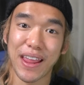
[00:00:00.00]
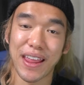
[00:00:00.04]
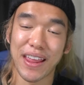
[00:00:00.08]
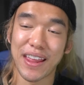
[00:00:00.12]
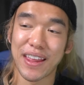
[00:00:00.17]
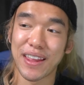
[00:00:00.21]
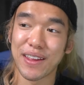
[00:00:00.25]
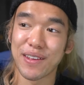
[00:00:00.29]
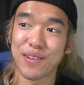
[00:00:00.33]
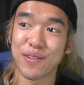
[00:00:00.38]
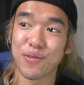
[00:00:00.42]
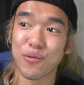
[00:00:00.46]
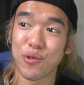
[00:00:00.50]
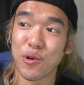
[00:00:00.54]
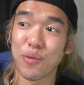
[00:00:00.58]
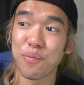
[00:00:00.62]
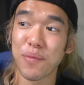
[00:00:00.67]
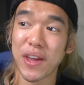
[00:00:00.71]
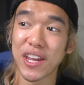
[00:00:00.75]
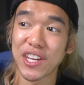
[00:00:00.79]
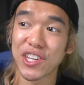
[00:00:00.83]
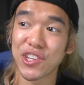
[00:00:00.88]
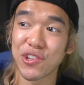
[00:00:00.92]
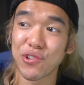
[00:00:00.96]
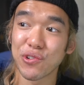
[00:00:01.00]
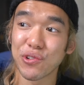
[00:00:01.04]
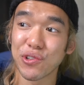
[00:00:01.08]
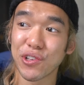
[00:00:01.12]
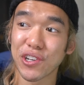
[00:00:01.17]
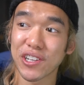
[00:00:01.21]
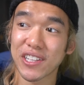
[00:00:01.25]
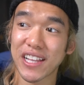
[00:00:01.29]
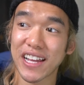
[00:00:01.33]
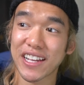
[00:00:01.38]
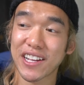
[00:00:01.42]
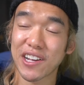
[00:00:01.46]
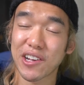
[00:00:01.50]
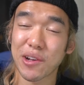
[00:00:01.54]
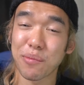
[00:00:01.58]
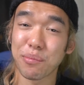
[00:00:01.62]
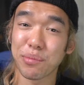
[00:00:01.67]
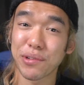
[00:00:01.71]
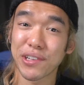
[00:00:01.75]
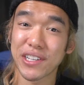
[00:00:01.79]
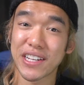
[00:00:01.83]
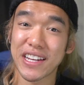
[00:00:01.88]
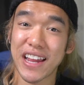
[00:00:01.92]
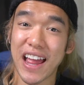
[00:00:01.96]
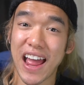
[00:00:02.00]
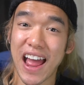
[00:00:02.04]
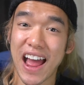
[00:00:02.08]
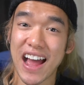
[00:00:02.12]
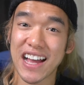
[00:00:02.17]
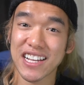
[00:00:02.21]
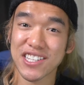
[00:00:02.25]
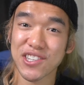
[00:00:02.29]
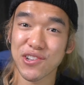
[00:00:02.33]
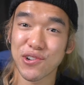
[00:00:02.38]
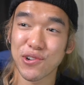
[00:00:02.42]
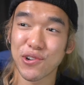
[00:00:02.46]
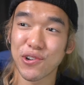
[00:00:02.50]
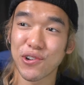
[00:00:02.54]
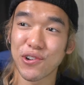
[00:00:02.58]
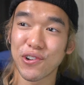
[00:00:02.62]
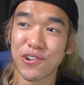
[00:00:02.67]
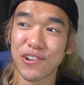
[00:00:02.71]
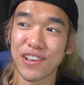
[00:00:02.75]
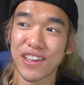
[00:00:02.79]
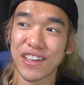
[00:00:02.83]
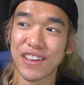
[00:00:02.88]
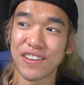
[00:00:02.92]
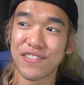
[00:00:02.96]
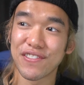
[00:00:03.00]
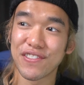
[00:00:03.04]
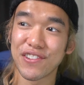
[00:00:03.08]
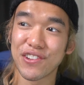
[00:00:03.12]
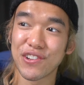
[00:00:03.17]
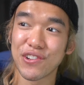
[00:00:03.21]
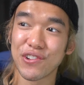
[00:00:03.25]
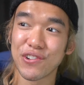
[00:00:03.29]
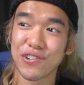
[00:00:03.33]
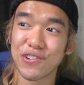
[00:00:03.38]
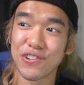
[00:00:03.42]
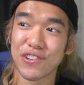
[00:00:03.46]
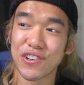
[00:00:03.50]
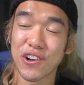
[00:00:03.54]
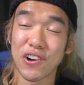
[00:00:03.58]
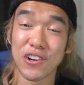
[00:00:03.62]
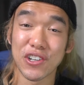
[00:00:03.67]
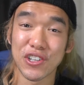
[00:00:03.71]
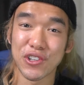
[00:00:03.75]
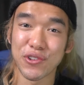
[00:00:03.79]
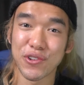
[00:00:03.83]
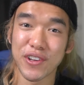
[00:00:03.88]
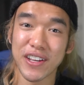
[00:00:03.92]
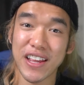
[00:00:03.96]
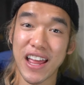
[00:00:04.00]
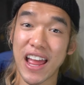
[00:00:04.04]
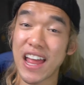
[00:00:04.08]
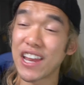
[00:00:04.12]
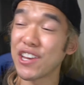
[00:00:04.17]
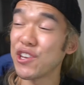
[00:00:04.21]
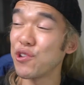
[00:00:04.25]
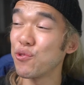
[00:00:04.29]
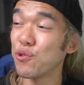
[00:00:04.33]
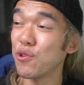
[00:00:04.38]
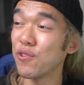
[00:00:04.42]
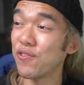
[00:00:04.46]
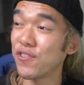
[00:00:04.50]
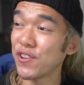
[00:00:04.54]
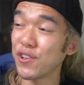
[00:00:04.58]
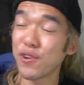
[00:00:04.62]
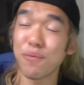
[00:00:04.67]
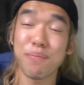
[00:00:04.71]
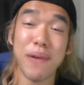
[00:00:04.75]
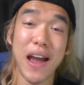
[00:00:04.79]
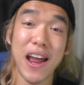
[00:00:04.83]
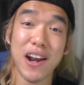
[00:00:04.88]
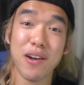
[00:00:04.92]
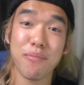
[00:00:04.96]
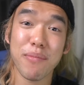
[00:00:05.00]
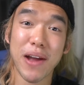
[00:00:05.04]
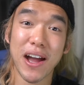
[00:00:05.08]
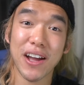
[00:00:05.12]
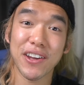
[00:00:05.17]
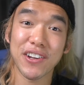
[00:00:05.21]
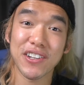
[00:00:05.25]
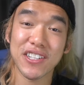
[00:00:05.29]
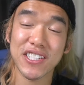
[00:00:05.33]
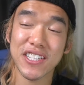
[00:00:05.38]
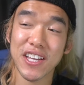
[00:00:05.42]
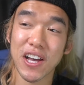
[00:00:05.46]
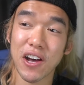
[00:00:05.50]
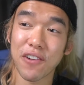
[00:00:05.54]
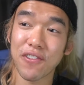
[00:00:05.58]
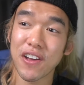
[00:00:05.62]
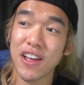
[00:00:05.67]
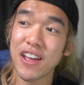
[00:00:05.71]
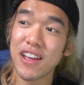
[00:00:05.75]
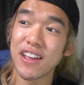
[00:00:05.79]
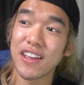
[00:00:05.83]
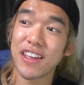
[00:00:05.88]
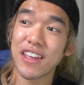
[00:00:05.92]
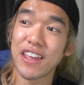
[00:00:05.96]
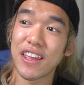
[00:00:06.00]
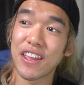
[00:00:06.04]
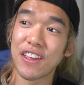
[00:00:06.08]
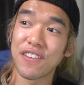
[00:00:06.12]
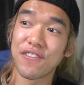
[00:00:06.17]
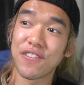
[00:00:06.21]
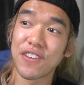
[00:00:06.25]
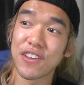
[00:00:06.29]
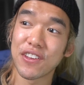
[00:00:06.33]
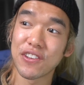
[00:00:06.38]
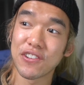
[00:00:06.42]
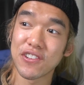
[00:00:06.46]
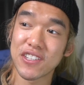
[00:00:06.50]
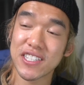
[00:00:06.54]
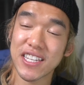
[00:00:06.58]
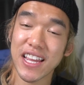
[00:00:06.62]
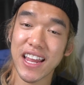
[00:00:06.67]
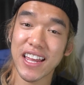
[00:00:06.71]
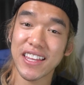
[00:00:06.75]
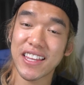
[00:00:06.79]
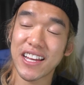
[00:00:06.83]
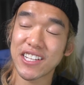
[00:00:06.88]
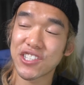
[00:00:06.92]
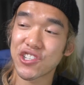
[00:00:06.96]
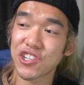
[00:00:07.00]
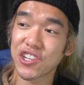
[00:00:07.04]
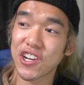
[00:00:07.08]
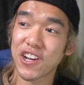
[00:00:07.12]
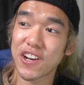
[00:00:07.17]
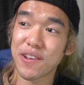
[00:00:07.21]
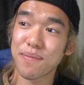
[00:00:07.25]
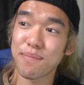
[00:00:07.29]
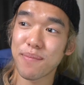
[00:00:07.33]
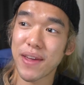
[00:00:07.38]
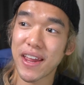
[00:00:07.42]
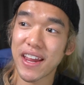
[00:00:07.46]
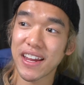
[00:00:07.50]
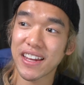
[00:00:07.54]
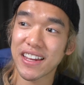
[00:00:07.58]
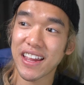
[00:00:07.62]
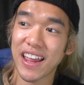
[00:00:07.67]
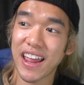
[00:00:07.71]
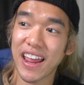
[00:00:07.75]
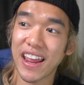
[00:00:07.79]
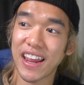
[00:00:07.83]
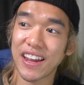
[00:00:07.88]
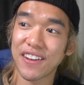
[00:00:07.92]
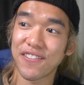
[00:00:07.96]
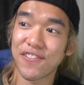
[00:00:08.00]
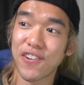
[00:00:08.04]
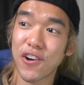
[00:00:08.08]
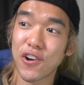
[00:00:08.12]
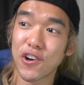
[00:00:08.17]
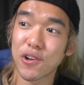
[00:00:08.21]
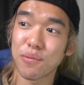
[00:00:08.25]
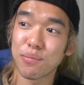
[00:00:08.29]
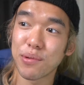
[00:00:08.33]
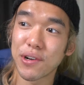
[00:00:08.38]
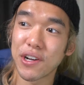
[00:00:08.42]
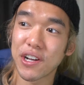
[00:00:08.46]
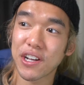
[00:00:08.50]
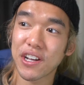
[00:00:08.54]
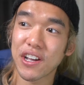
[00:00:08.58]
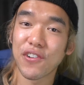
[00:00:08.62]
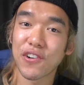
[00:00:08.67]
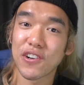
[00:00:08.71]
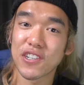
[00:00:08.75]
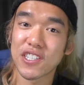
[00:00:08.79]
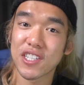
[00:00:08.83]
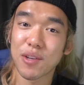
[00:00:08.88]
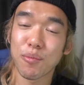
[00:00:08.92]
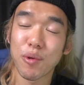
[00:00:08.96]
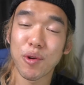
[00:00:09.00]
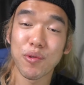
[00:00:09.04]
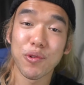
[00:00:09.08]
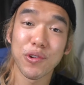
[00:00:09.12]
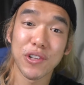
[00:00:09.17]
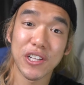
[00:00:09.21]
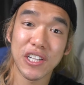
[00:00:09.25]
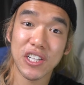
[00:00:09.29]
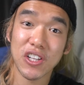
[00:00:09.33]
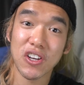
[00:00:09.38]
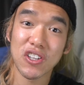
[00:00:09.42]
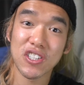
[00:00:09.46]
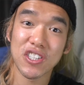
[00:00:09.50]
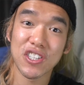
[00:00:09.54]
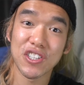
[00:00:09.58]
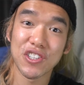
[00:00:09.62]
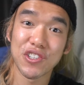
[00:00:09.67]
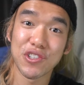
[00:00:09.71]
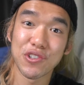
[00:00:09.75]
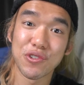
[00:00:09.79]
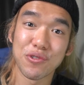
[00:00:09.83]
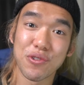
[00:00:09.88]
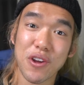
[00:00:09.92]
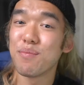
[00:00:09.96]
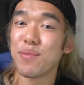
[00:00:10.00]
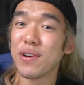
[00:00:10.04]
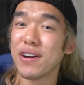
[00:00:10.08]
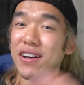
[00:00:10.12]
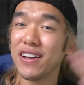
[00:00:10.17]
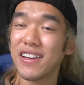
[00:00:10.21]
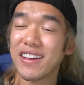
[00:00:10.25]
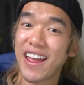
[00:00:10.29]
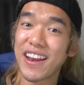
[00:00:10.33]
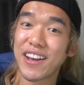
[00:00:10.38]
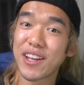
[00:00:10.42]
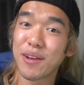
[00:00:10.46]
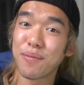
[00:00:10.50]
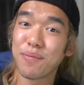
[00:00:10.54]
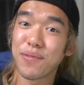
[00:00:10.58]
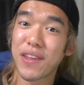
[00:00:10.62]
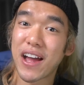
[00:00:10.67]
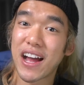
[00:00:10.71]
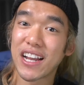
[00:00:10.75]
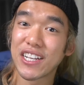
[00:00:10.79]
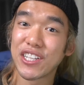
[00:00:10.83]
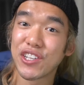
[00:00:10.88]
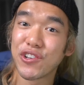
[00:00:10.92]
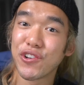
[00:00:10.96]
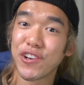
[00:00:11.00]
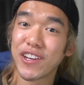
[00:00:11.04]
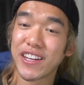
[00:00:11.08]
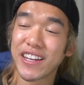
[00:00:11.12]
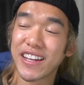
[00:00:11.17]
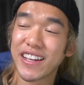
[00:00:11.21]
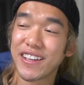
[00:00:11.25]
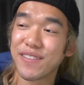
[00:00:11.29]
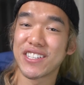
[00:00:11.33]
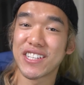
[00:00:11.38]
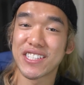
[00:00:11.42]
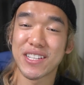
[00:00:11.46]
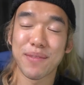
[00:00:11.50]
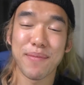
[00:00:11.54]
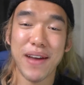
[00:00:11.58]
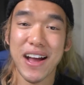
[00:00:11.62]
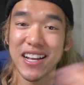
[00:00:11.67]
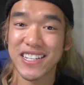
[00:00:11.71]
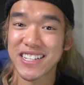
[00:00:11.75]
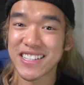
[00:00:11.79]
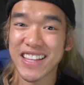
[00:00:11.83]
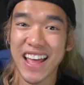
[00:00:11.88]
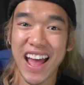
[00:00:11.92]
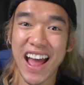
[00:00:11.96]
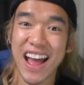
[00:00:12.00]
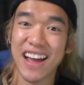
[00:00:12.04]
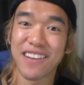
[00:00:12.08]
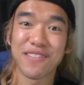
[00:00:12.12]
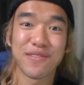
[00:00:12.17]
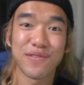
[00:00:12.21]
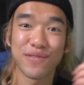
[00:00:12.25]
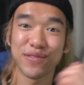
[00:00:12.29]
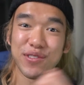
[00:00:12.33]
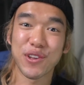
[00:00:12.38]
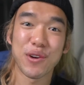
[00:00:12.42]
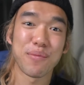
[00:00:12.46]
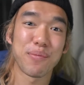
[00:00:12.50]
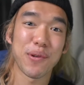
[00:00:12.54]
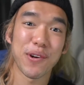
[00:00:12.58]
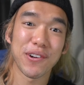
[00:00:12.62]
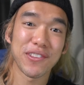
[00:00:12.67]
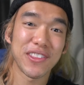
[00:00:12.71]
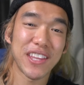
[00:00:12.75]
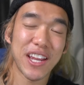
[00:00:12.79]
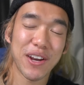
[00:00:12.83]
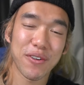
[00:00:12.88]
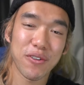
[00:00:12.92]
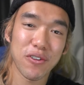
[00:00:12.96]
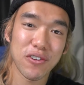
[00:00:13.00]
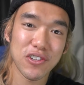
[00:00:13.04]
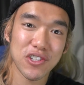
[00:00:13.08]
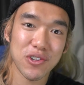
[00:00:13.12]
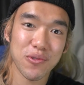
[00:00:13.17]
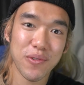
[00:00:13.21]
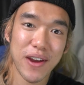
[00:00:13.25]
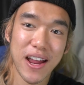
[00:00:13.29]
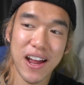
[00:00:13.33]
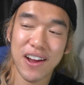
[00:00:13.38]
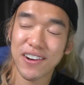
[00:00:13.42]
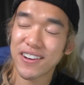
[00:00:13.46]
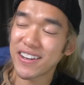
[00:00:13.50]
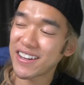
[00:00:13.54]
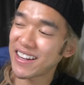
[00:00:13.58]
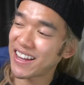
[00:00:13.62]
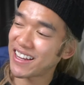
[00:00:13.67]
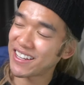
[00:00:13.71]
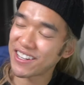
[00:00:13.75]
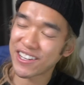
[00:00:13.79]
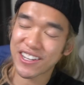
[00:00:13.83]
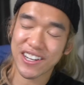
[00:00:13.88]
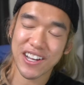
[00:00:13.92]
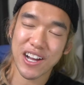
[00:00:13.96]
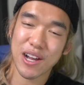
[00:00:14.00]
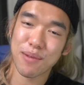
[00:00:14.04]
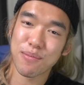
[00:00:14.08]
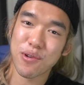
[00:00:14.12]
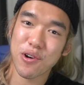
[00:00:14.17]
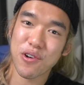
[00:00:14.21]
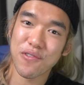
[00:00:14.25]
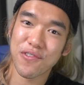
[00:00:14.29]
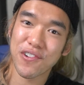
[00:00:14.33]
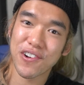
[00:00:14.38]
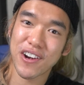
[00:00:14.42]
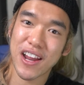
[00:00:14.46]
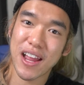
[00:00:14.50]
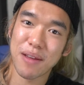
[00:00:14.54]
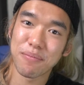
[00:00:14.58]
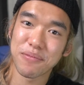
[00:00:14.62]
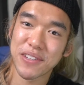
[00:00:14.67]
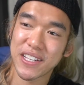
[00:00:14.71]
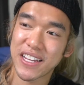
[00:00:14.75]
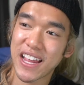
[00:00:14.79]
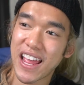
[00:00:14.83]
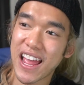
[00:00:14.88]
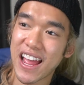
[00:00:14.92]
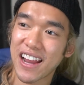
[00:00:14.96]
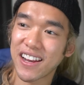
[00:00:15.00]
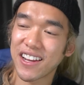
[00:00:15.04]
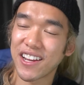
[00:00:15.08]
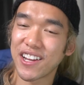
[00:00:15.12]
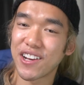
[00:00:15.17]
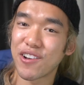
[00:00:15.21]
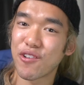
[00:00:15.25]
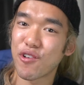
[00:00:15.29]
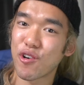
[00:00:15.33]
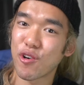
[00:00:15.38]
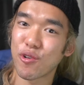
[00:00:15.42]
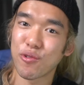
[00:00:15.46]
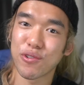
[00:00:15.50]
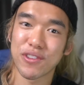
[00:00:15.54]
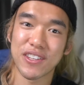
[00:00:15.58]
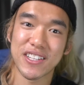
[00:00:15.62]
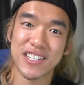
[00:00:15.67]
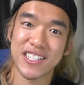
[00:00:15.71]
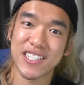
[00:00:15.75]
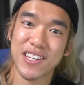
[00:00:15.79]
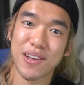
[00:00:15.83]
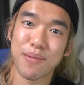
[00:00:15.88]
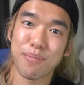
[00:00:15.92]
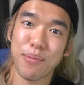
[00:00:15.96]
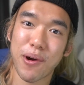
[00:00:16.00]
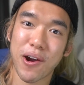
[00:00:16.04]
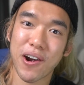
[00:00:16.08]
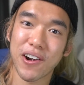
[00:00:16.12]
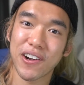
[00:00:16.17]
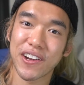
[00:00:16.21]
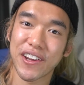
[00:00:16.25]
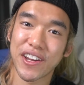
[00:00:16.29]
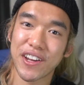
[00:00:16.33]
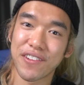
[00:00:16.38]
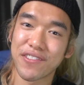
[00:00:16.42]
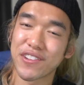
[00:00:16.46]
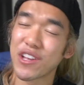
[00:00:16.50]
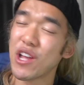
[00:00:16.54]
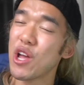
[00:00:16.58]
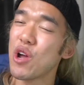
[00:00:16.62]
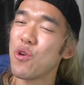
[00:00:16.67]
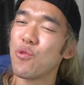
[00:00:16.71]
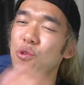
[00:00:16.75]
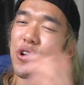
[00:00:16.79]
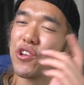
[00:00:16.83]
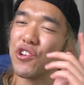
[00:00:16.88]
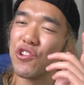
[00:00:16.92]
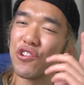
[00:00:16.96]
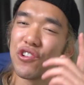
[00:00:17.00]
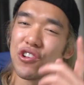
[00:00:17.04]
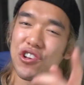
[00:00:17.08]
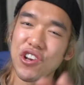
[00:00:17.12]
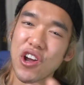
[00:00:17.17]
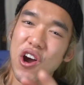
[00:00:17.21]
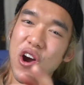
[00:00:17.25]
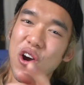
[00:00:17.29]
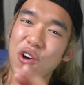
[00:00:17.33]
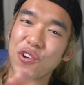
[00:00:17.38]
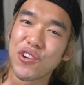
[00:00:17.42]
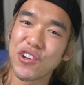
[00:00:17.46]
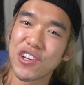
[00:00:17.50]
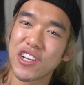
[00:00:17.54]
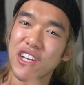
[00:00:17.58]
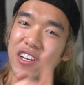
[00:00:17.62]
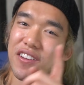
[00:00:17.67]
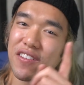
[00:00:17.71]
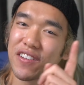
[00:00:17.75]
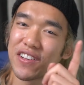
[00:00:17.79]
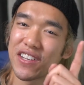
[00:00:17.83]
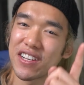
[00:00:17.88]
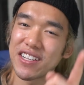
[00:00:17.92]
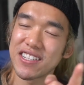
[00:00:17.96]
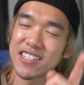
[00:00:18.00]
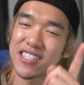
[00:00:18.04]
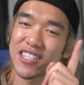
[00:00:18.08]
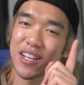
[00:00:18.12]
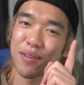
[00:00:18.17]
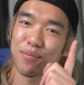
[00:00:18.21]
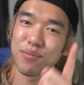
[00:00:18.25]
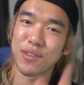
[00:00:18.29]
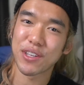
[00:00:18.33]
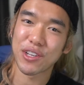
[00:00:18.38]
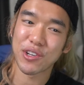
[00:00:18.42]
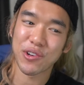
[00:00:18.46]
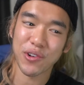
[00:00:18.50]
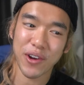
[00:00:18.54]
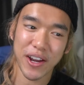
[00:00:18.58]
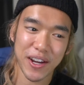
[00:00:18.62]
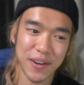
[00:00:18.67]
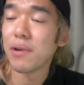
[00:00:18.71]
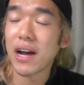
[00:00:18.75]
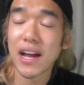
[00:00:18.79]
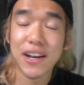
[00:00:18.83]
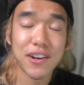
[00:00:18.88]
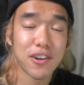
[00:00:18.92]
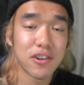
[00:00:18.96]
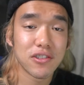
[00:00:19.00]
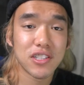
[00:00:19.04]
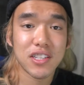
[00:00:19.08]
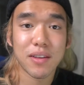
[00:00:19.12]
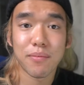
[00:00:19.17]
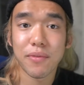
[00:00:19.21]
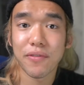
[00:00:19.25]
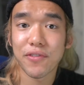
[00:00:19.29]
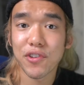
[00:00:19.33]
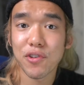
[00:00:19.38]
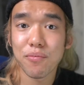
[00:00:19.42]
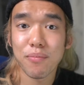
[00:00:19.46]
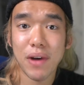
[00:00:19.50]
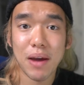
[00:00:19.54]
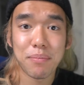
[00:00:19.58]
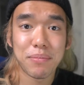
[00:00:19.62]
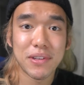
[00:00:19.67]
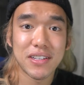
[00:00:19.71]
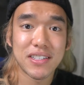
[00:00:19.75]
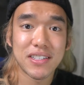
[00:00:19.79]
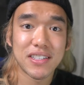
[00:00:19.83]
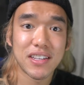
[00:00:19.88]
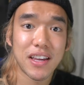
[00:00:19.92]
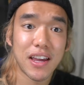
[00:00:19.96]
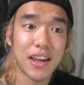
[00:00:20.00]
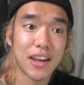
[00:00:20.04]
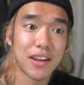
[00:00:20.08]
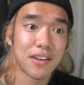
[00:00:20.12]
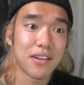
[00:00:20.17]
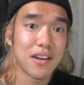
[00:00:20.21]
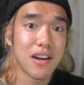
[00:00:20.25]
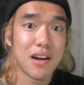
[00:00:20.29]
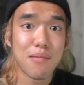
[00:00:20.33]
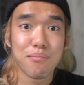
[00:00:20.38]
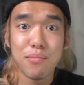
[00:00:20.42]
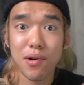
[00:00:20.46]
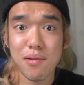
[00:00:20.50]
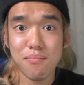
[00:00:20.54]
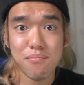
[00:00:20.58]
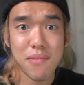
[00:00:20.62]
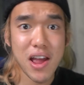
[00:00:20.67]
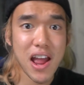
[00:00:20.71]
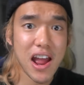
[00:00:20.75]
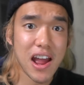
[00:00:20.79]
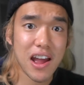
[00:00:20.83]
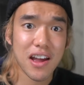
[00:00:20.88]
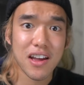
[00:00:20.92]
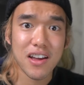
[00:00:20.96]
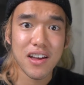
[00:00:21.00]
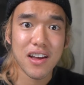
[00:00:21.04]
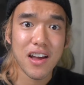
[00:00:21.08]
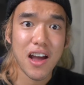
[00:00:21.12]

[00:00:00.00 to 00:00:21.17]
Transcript: It will make you look like a complete asshole if you don't do it, and you will feel bad about yourself if you say that you're gonna make a photo book for someone really close to you but end up not doing it. Just imagine that their birthday rolls around and you come over empty-handed or with a subpar gift when you know you could have done something great. But I know some of you might be saying, but Matt,